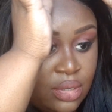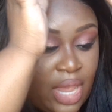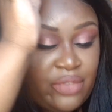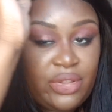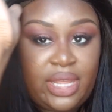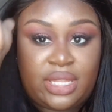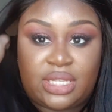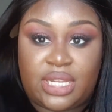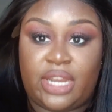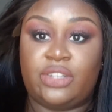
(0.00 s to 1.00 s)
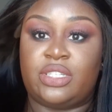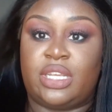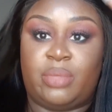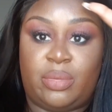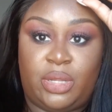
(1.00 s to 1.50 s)
I feel like this hair just
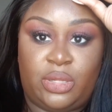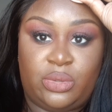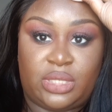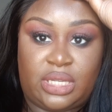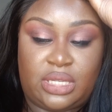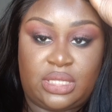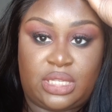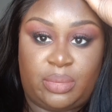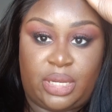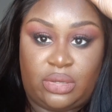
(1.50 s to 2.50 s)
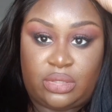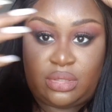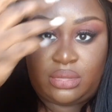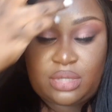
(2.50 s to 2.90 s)
like made me lose like 10 pounds.